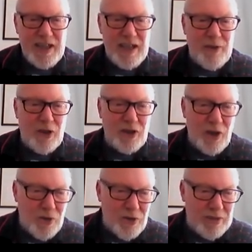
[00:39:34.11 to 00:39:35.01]
If our
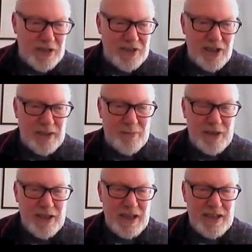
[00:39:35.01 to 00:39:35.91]
local mean time
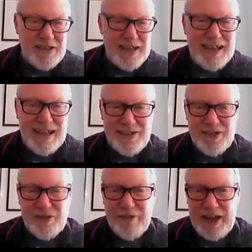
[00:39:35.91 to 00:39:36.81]
is less
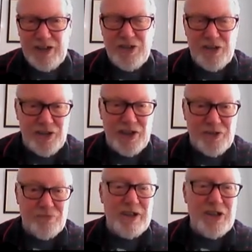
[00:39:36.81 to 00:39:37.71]
than Greenwich, the sun
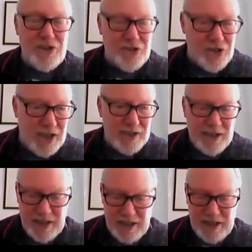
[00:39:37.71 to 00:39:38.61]
hasn't reached us yet,
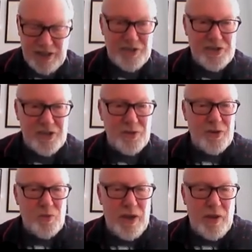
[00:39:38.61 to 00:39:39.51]
and so
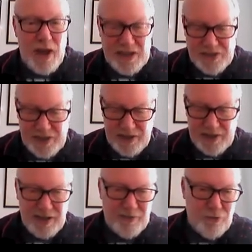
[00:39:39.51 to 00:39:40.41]
we're west
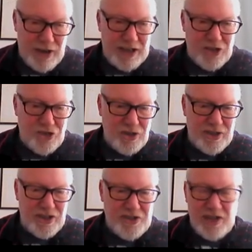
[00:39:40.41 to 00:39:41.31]
of Greenwich.
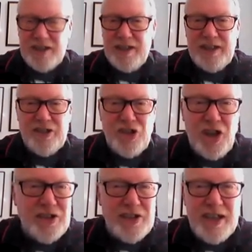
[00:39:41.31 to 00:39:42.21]
There's that little
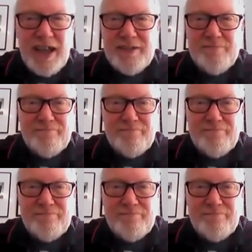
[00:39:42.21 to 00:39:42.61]
chart again.